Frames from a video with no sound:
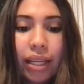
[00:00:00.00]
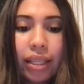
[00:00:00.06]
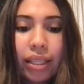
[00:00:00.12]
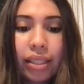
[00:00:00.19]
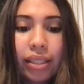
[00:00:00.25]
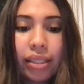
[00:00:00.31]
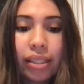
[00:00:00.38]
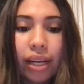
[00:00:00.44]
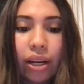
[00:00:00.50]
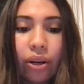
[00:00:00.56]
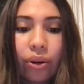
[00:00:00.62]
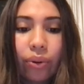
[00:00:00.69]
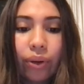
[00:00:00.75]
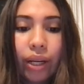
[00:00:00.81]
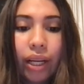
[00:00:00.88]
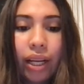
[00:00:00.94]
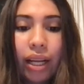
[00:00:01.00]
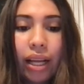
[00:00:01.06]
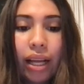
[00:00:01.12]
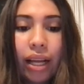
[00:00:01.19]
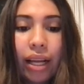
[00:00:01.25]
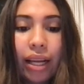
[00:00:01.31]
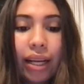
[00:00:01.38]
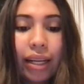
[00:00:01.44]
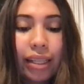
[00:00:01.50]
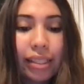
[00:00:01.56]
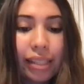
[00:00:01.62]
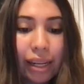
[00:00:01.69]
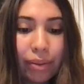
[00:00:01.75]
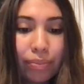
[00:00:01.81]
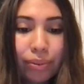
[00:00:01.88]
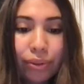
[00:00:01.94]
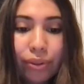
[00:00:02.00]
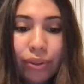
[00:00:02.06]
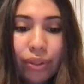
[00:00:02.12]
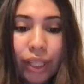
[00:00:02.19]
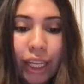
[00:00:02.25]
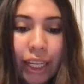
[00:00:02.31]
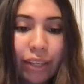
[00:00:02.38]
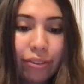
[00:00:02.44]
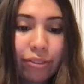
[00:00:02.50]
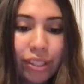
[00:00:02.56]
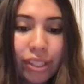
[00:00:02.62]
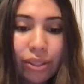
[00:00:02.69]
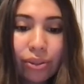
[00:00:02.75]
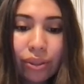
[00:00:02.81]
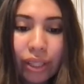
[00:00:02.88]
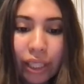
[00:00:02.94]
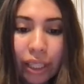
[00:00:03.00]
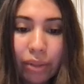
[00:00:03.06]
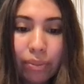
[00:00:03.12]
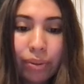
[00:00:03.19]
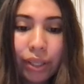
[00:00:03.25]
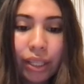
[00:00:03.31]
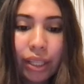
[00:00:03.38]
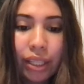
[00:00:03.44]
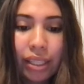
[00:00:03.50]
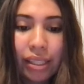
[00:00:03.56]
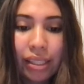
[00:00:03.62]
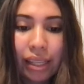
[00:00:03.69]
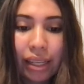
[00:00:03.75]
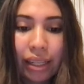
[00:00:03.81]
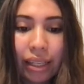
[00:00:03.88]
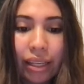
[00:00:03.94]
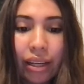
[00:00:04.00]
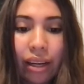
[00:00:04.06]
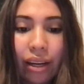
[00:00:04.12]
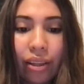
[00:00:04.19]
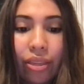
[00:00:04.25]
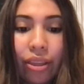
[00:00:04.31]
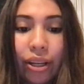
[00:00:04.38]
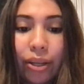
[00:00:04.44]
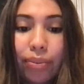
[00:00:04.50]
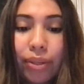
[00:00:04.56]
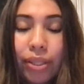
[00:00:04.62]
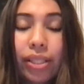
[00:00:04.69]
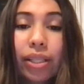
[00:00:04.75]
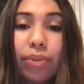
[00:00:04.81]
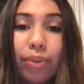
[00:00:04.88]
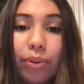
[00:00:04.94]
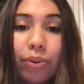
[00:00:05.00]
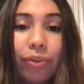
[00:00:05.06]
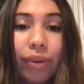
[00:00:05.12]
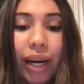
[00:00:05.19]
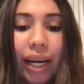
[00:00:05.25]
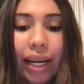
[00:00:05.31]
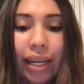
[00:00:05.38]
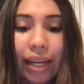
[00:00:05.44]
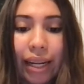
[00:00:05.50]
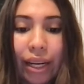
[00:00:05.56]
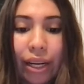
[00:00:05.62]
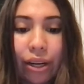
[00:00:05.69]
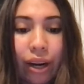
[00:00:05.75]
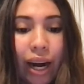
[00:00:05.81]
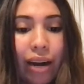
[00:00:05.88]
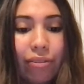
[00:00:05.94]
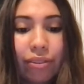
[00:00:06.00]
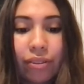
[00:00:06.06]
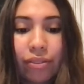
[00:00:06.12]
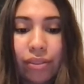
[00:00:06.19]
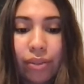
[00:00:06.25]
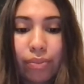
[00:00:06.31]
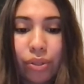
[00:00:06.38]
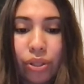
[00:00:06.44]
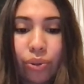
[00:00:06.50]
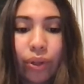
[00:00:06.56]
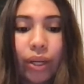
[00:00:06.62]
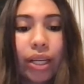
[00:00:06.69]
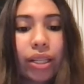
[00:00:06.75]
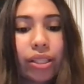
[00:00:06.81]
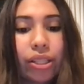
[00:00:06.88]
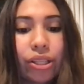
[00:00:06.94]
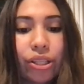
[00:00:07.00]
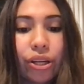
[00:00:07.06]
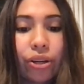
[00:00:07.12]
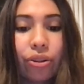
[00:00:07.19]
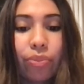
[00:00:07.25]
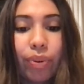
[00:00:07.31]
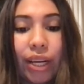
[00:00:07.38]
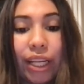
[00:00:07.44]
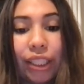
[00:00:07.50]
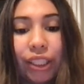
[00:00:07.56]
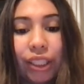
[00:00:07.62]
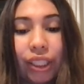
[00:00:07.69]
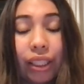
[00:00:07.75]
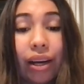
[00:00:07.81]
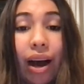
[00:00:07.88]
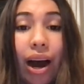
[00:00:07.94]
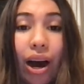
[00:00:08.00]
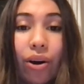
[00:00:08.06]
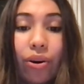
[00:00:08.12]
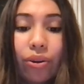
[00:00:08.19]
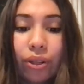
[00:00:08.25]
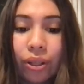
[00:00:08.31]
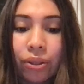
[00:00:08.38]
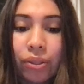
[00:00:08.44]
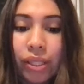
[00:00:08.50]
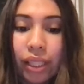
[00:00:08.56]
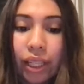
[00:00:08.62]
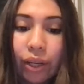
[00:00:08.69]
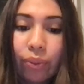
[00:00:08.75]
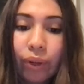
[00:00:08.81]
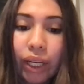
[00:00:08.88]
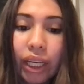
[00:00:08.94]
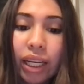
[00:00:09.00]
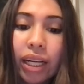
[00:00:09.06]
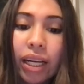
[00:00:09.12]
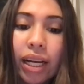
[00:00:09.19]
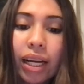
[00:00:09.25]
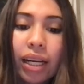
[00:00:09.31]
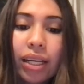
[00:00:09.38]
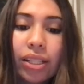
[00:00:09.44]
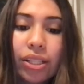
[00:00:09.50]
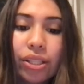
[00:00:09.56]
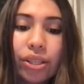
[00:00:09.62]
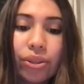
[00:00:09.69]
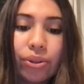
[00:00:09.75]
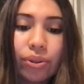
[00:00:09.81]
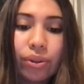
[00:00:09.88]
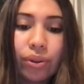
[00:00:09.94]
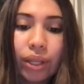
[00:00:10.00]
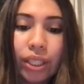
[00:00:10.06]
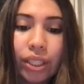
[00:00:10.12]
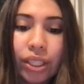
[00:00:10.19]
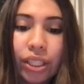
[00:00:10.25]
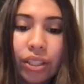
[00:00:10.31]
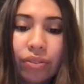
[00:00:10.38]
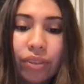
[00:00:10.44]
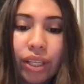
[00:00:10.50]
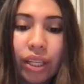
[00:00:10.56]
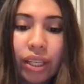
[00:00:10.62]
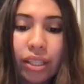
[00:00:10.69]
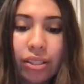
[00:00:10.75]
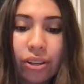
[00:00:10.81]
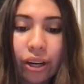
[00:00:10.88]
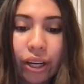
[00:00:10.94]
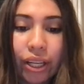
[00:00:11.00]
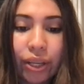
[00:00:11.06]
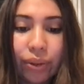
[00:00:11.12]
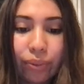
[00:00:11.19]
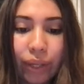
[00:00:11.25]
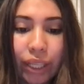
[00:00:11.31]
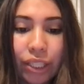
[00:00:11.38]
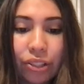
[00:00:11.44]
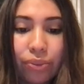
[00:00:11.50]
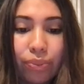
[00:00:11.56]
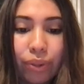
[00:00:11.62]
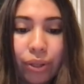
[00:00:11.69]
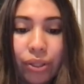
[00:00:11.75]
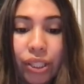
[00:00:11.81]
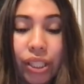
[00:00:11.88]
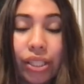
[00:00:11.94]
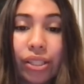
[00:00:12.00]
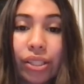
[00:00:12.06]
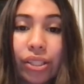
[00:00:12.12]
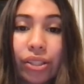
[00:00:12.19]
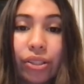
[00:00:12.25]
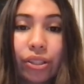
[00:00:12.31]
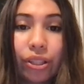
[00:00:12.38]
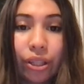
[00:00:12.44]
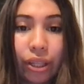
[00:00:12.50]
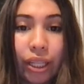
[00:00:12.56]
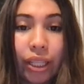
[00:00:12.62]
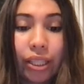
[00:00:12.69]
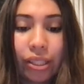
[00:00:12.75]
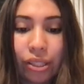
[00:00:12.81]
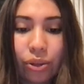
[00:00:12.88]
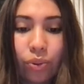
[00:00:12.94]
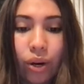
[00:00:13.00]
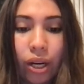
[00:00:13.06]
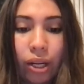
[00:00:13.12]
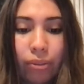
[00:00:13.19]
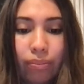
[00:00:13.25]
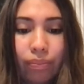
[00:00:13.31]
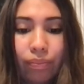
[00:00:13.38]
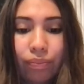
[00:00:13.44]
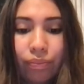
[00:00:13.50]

So example, in a physical therapy setting, a therapist could provide a graph of some sort to show the patient how close they were to achieving a target range of motions during a squat.